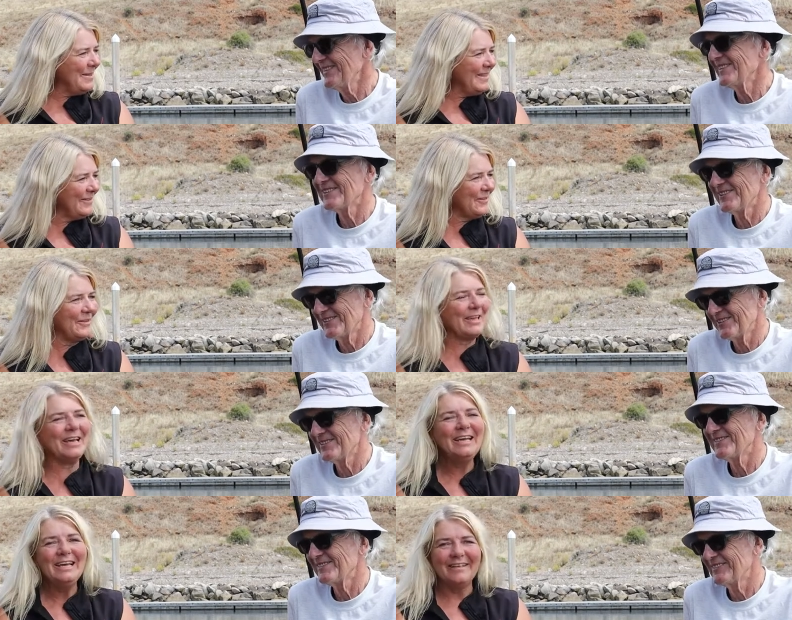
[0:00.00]
Speaker 1: but that's
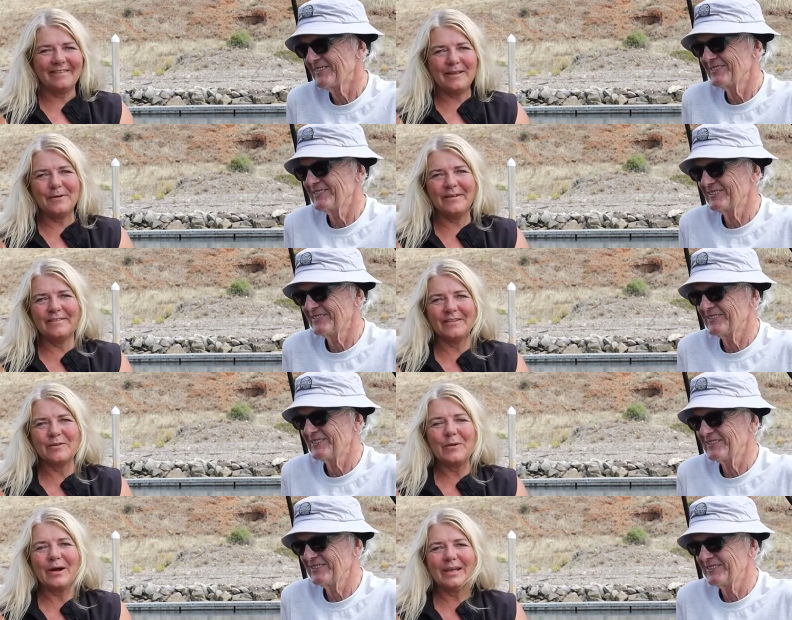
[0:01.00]
okay. Sea breeze
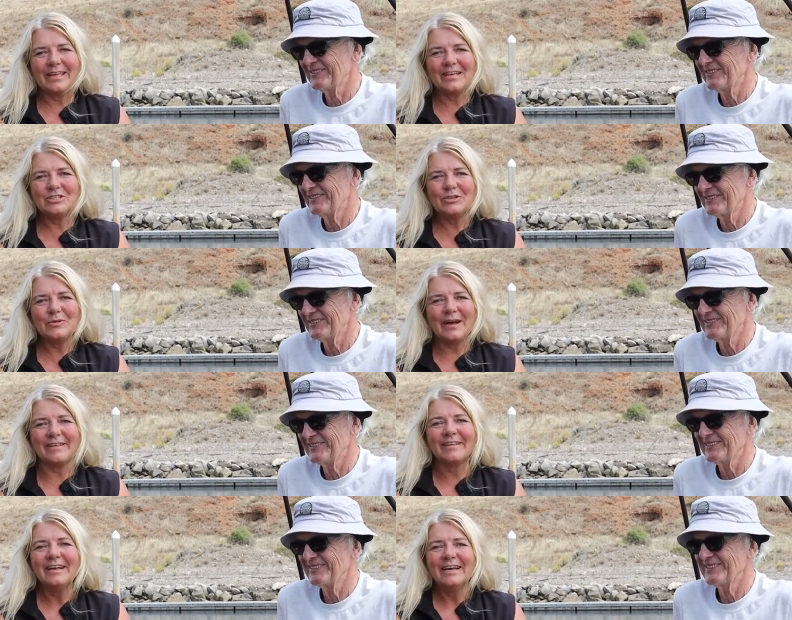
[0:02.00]
didn't quite get to us.